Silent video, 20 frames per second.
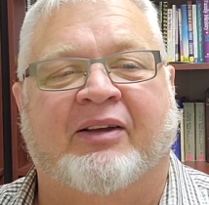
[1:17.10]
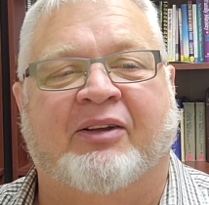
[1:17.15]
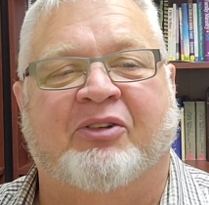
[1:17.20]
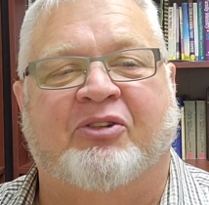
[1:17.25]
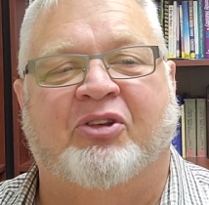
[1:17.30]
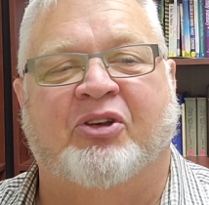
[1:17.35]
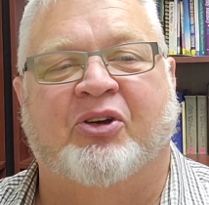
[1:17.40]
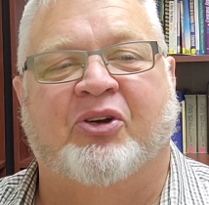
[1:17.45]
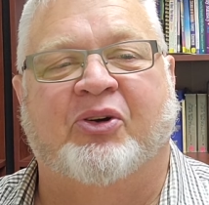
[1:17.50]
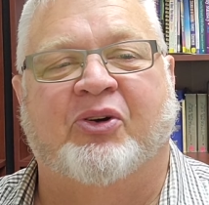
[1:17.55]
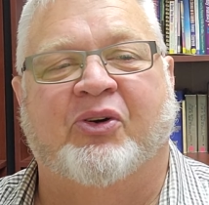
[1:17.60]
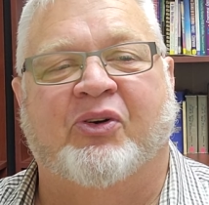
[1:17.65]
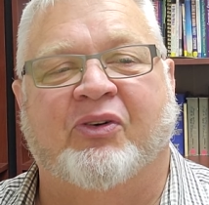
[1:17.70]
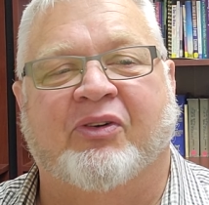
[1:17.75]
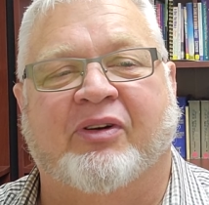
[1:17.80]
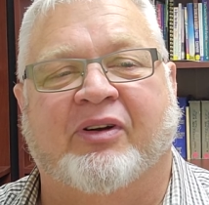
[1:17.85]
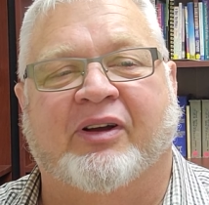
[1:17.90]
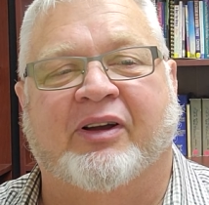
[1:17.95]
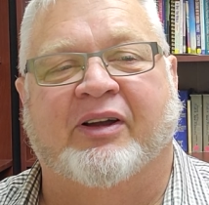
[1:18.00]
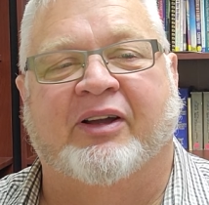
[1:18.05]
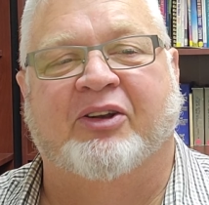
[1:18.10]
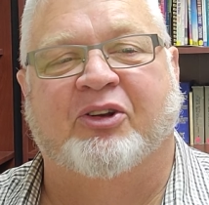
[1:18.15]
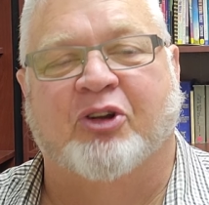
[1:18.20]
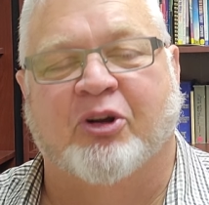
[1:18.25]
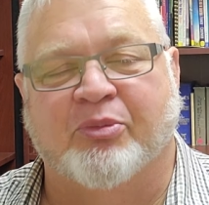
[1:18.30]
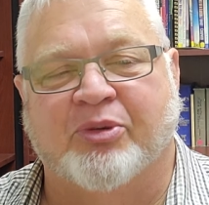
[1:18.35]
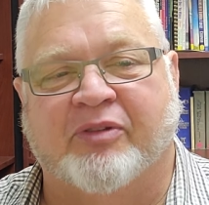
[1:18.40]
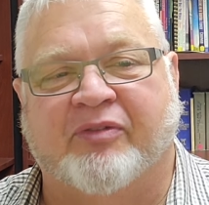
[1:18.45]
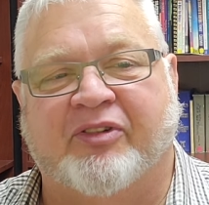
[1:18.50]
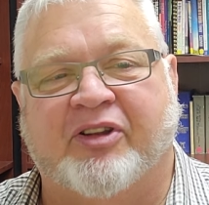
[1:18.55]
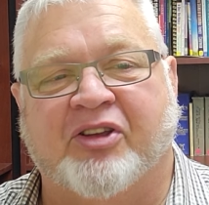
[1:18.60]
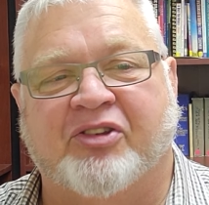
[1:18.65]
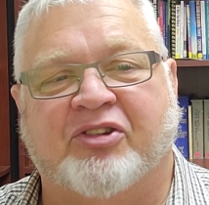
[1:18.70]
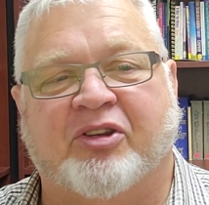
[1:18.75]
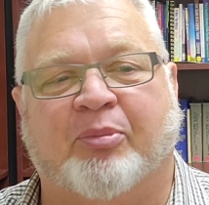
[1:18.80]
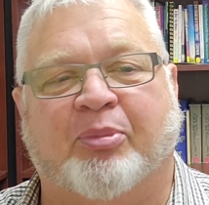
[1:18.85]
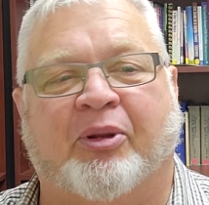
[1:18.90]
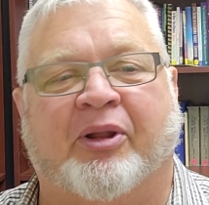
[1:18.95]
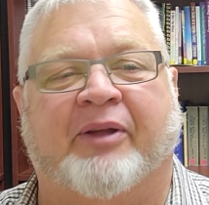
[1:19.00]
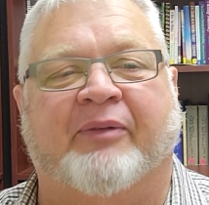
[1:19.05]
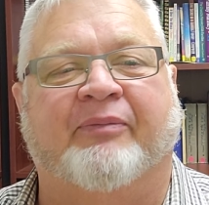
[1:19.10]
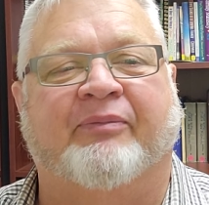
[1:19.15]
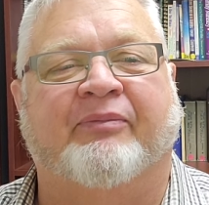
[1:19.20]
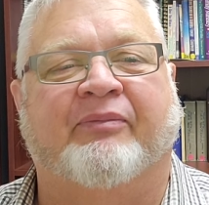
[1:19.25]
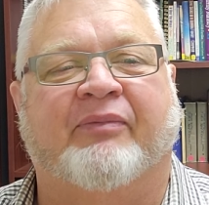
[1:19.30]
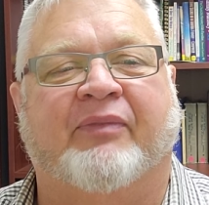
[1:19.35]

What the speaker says: Two, in terms of discipline.